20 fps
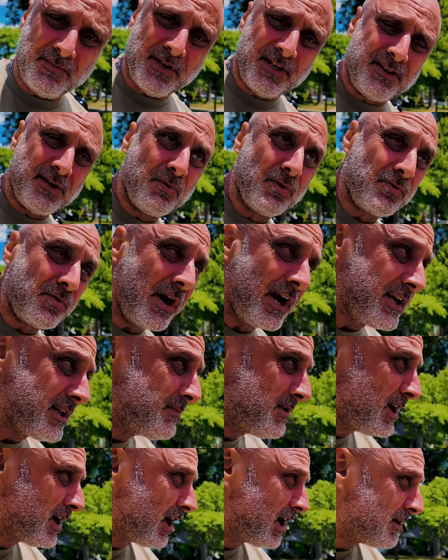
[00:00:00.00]
me they were riding
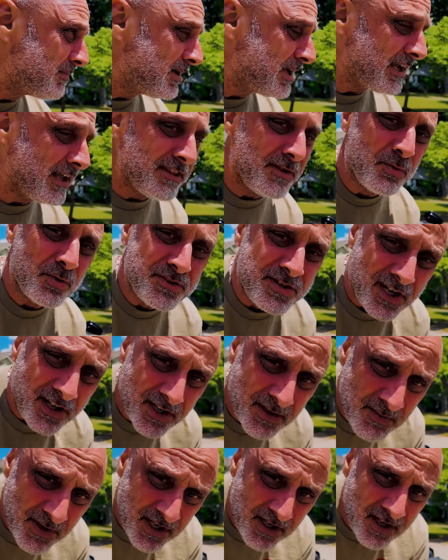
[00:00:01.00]
behind me and they were
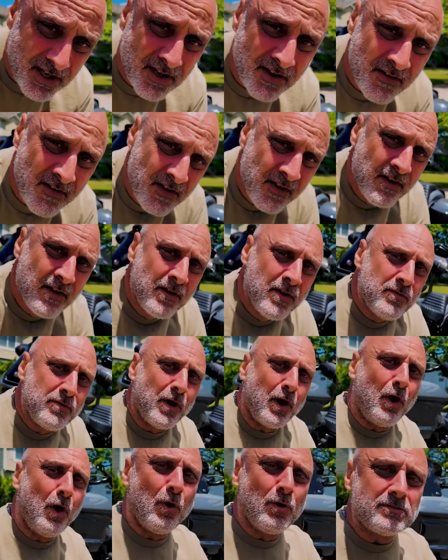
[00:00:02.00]
telling me the
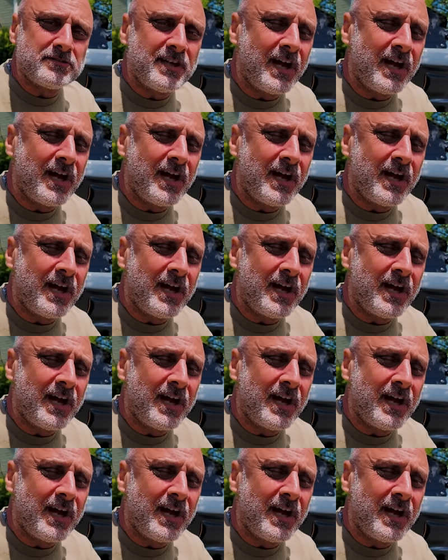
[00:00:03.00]
whole